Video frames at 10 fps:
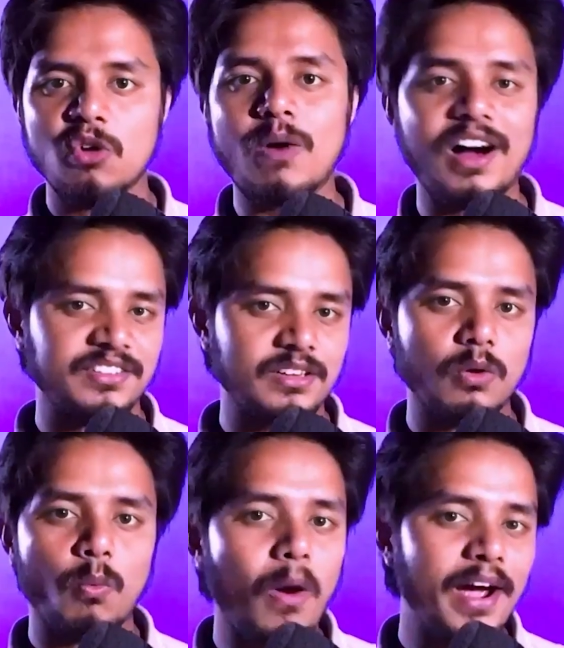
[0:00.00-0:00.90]
First,
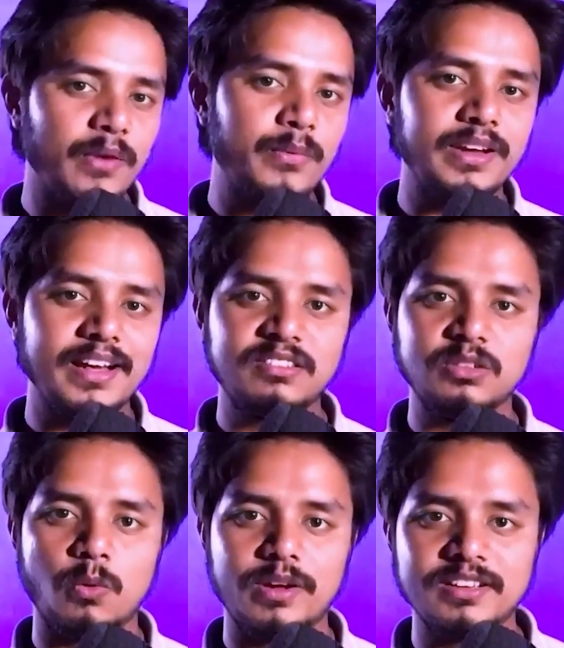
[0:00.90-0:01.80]
why free
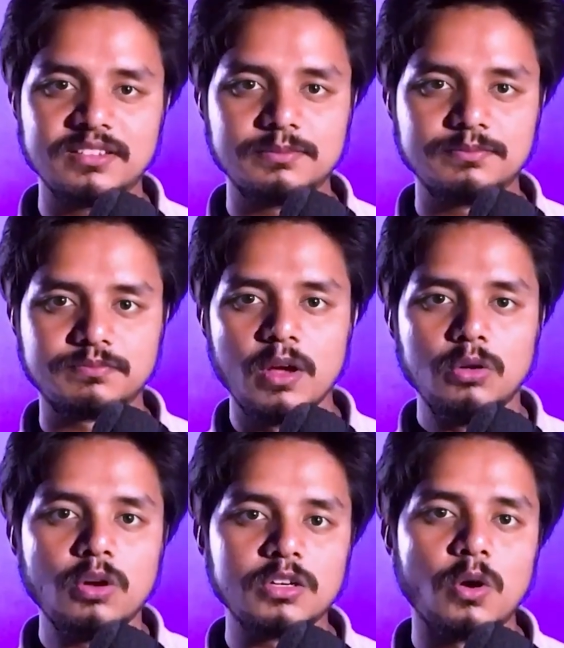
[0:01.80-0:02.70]
SEO is
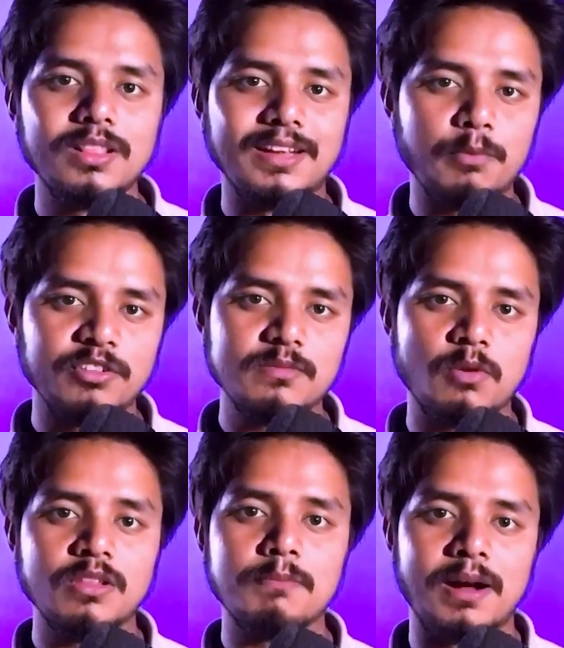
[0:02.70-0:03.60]
not only
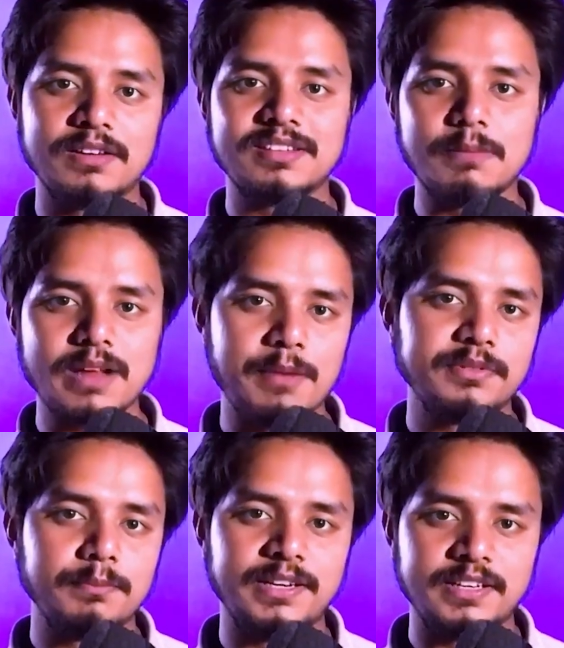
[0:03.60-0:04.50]
possible but sometimes
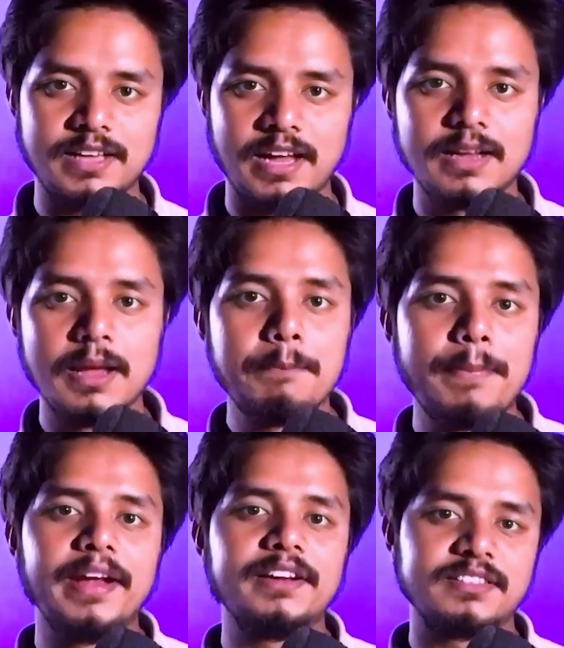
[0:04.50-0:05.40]
better than
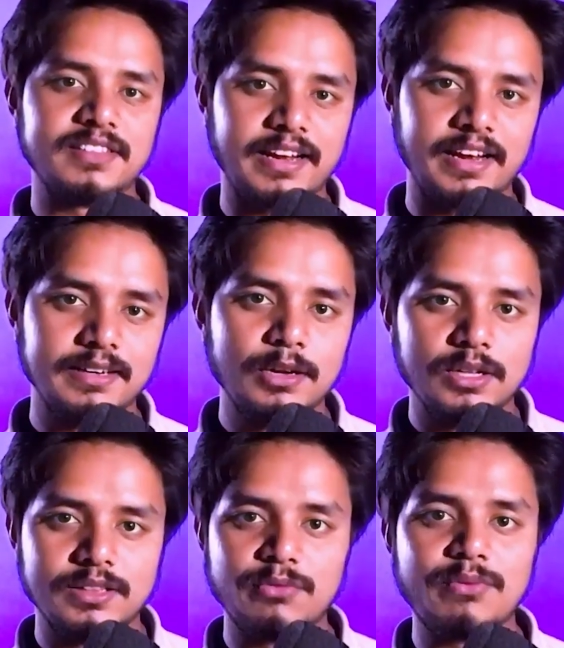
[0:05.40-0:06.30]
paid. Second,
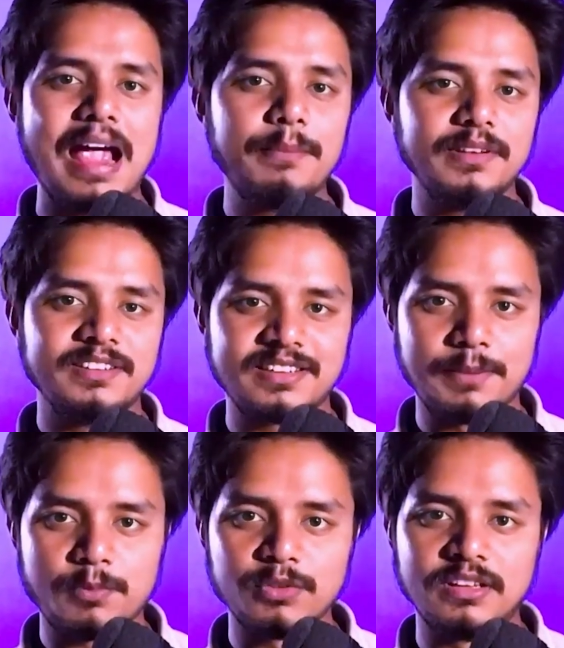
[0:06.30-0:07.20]
the
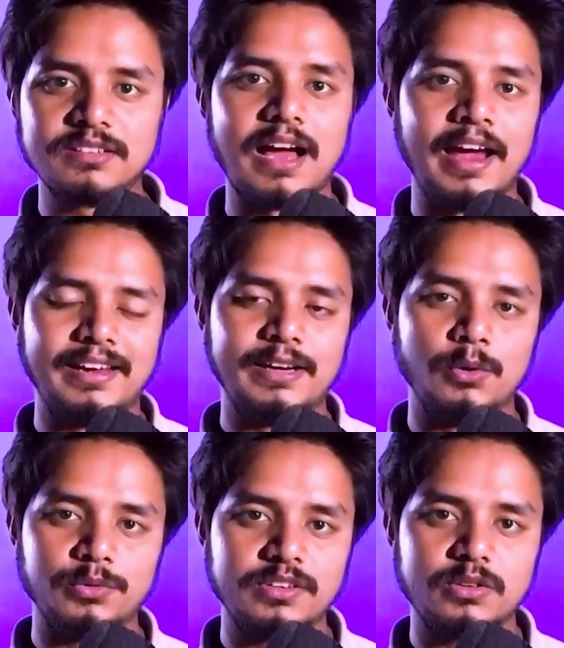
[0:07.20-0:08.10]
5-step process I
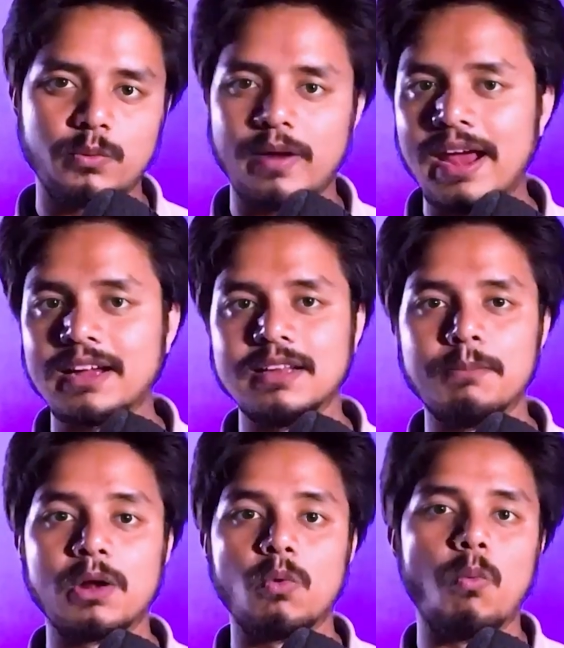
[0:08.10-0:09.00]
used to rank
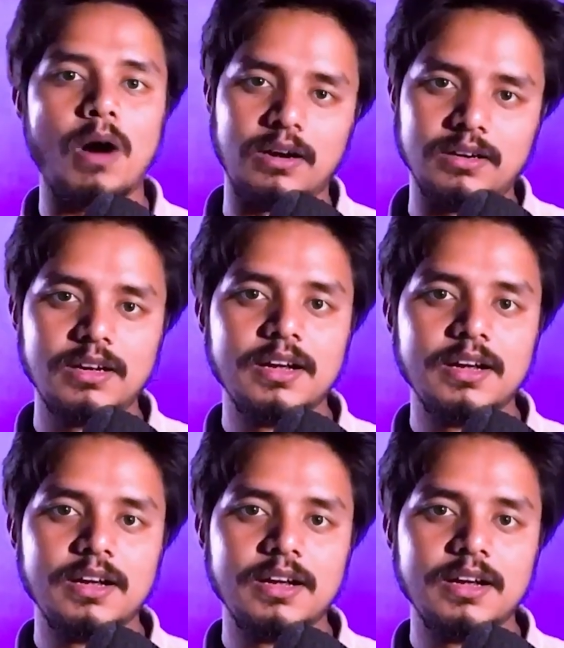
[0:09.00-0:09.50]
number 1.